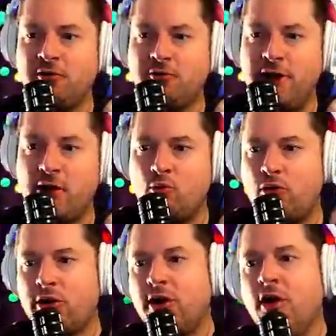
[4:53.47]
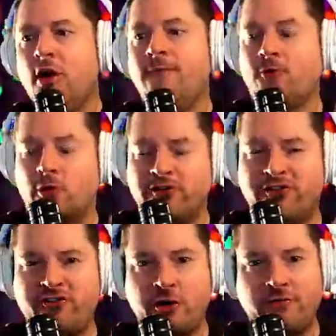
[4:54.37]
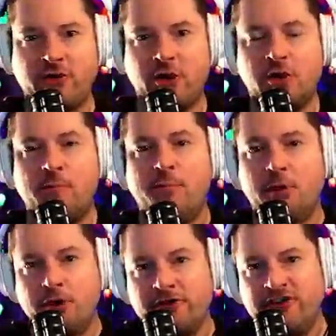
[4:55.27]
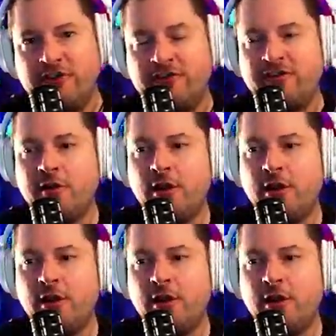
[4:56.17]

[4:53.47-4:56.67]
groundwork for server merges.